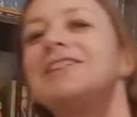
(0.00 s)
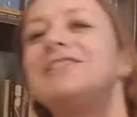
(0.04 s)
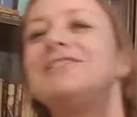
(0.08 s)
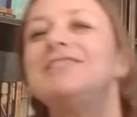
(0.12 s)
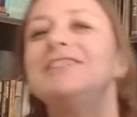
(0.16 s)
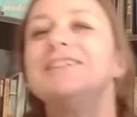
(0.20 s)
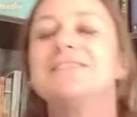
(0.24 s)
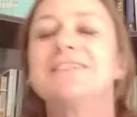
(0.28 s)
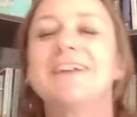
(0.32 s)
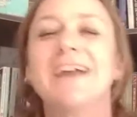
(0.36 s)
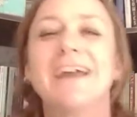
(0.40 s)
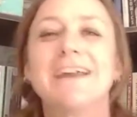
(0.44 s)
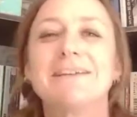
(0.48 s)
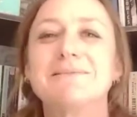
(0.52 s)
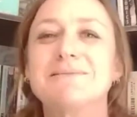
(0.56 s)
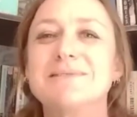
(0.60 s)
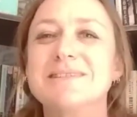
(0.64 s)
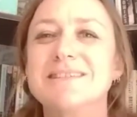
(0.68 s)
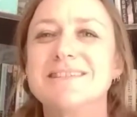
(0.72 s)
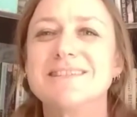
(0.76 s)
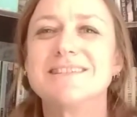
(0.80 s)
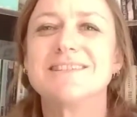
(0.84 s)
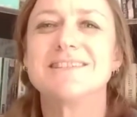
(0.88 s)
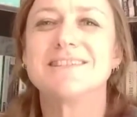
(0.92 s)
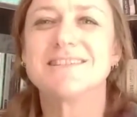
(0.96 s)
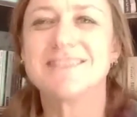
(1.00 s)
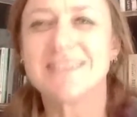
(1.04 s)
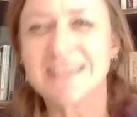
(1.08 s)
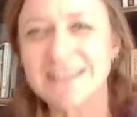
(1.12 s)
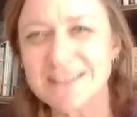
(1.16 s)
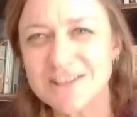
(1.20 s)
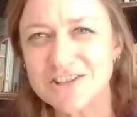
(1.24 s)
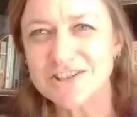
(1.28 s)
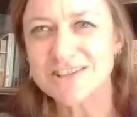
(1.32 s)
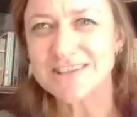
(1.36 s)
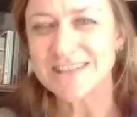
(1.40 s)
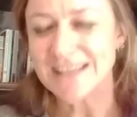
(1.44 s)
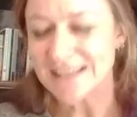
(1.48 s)
of Neil Gaiman's
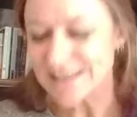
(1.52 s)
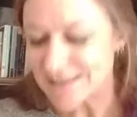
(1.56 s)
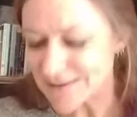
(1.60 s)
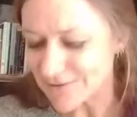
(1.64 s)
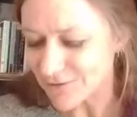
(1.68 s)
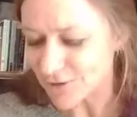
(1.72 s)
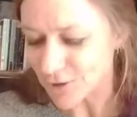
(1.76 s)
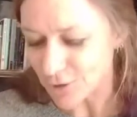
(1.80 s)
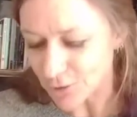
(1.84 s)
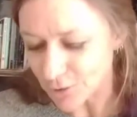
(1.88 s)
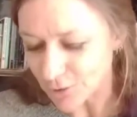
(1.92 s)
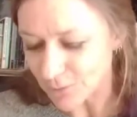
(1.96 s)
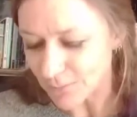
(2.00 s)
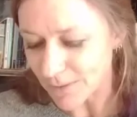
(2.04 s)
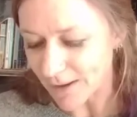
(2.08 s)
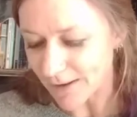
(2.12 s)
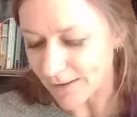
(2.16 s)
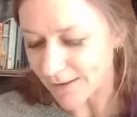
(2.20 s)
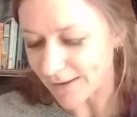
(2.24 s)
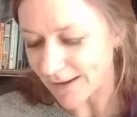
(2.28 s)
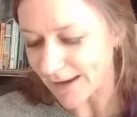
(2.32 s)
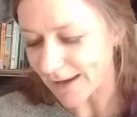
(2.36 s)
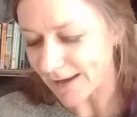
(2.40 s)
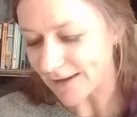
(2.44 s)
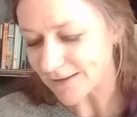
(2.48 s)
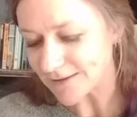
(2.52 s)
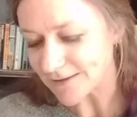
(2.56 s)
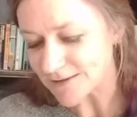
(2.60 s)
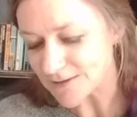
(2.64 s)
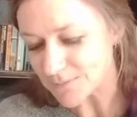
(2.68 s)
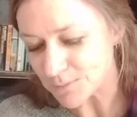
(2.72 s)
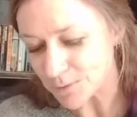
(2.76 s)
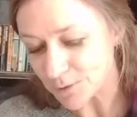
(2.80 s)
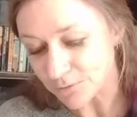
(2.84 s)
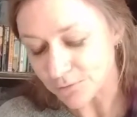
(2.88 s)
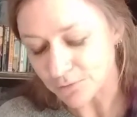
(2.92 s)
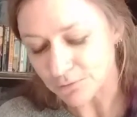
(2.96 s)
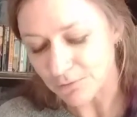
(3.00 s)
signature sense of humour and his
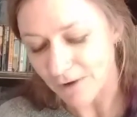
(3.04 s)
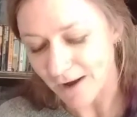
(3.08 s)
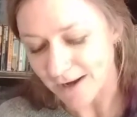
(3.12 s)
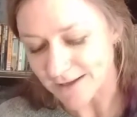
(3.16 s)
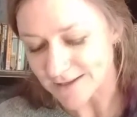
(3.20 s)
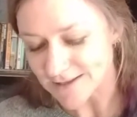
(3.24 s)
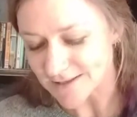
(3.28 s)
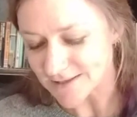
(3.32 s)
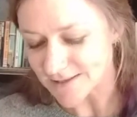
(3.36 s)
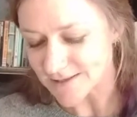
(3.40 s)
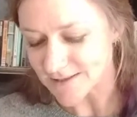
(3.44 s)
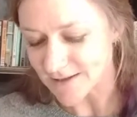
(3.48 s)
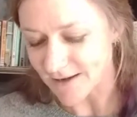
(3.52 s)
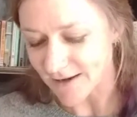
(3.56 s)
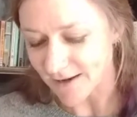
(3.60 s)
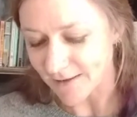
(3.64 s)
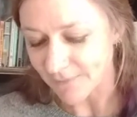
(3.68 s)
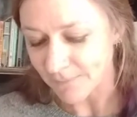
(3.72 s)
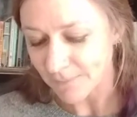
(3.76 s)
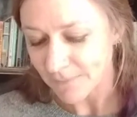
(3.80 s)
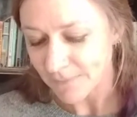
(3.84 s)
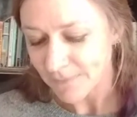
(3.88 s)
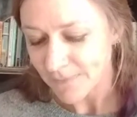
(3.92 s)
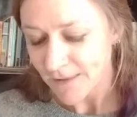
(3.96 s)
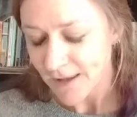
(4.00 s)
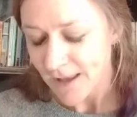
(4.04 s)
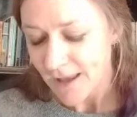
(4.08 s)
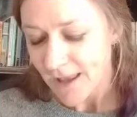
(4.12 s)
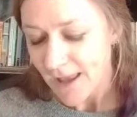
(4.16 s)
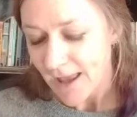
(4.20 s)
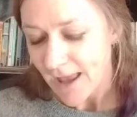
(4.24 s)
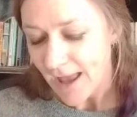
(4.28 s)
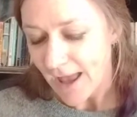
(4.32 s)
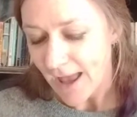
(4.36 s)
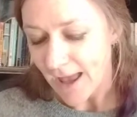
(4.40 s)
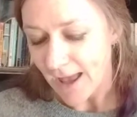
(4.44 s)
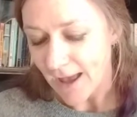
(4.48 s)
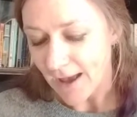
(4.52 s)
beautiful writing style.
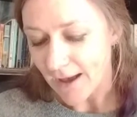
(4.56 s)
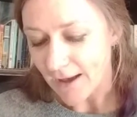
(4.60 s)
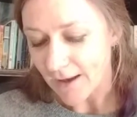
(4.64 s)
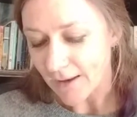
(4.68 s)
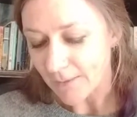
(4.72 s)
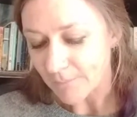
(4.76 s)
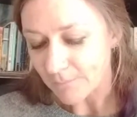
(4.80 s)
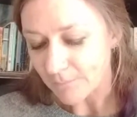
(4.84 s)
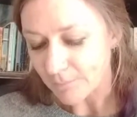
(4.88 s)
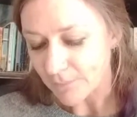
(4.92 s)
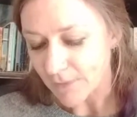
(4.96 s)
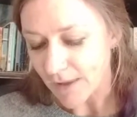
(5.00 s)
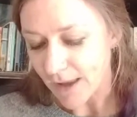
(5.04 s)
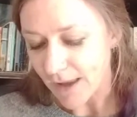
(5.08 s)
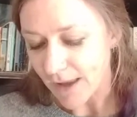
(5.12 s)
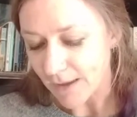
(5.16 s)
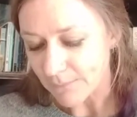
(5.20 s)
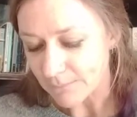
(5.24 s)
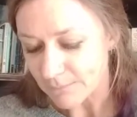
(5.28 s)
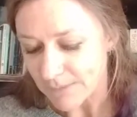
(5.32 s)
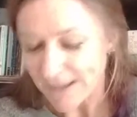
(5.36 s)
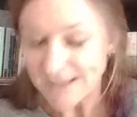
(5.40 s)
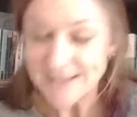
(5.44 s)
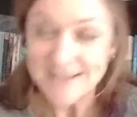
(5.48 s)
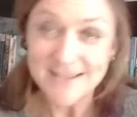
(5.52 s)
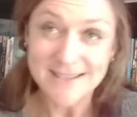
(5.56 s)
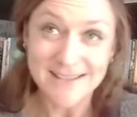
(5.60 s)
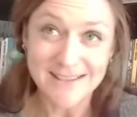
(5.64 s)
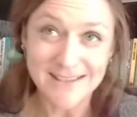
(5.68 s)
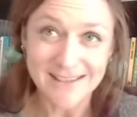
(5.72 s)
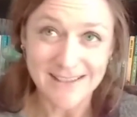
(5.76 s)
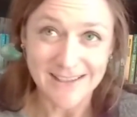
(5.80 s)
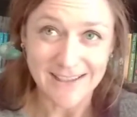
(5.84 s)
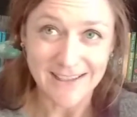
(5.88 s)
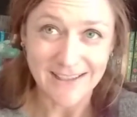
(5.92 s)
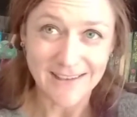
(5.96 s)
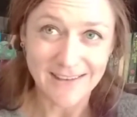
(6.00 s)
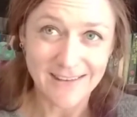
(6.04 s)
And
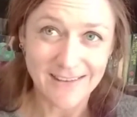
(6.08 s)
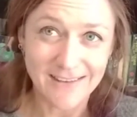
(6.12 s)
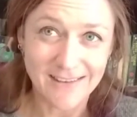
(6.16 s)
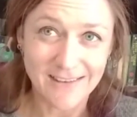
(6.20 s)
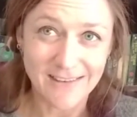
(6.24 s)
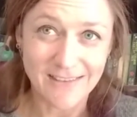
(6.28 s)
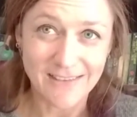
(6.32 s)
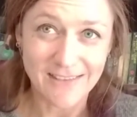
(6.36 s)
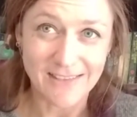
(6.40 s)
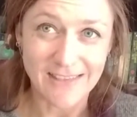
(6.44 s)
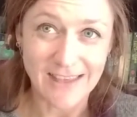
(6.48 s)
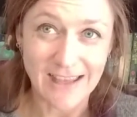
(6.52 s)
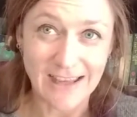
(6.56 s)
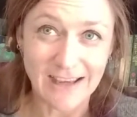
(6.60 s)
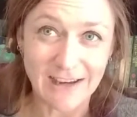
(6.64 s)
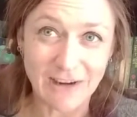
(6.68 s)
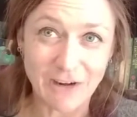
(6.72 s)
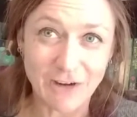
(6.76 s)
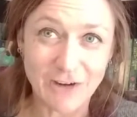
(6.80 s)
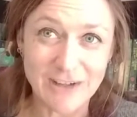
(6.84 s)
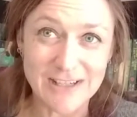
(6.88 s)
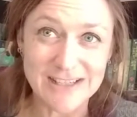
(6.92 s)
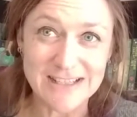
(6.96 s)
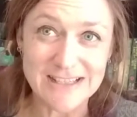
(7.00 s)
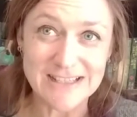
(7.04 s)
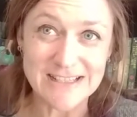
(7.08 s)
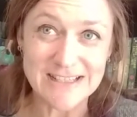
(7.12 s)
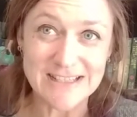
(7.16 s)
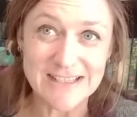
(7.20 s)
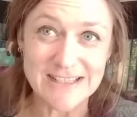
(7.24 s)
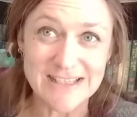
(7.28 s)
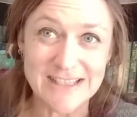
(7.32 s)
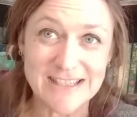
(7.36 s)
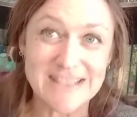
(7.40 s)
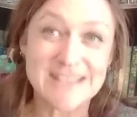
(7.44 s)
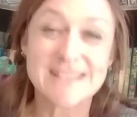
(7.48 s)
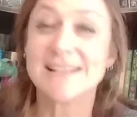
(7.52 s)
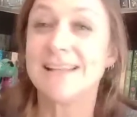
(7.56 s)
basically, there is
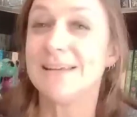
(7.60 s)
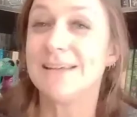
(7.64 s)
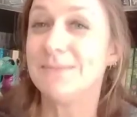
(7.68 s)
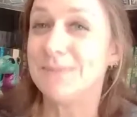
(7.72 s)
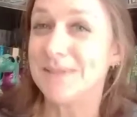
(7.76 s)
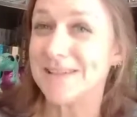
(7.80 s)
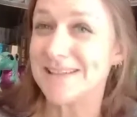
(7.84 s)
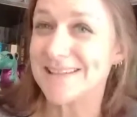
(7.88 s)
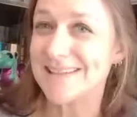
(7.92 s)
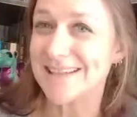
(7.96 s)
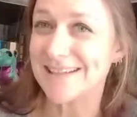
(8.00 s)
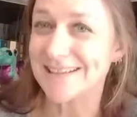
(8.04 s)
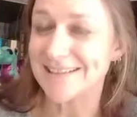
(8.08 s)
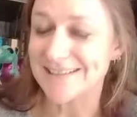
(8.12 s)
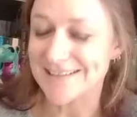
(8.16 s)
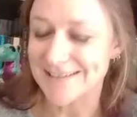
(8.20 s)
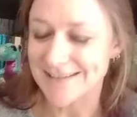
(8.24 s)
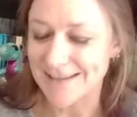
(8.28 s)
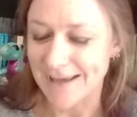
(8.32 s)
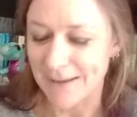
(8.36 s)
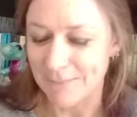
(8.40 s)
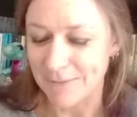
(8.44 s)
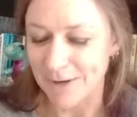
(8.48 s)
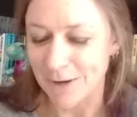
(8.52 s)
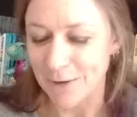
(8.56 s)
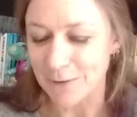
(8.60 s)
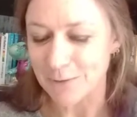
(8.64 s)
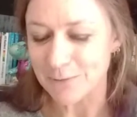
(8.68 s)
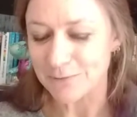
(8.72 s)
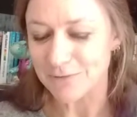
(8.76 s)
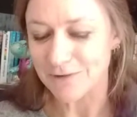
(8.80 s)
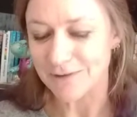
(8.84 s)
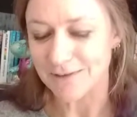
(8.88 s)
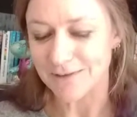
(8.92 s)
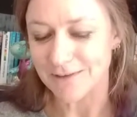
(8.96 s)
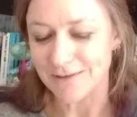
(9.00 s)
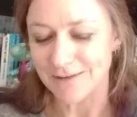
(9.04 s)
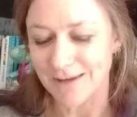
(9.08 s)
the sleeping sickness coming
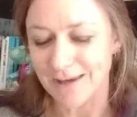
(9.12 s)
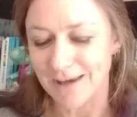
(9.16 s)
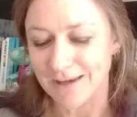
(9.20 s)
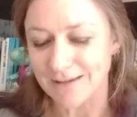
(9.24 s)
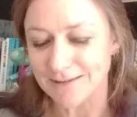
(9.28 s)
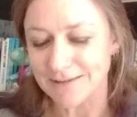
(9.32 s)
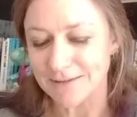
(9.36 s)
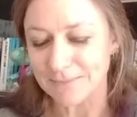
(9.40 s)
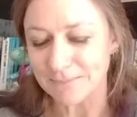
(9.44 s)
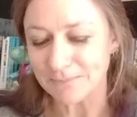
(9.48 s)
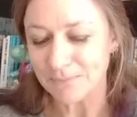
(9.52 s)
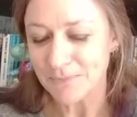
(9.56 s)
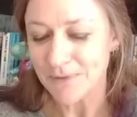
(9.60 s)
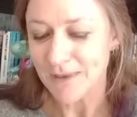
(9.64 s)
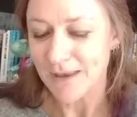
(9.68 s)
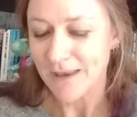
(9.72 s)
over the kingdom.